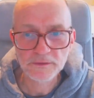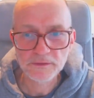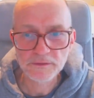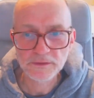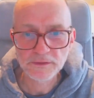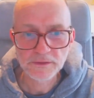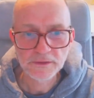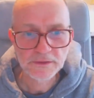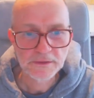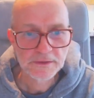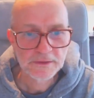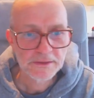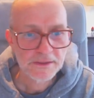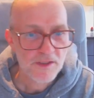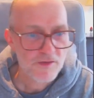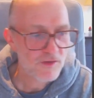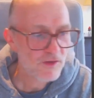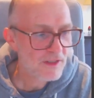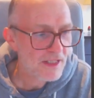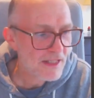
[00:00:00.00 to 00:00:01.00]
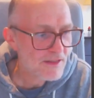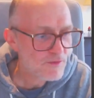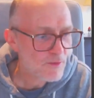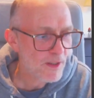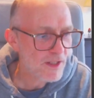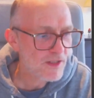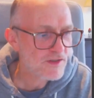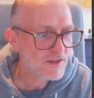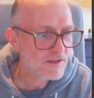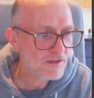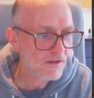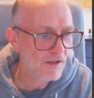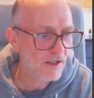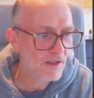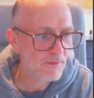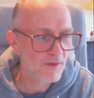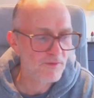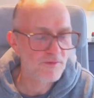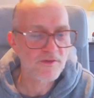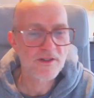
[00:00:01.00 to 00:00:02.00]
okay, so that's where you start
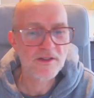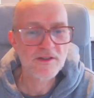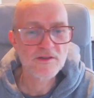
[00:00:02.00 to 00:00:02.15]
with, yeah.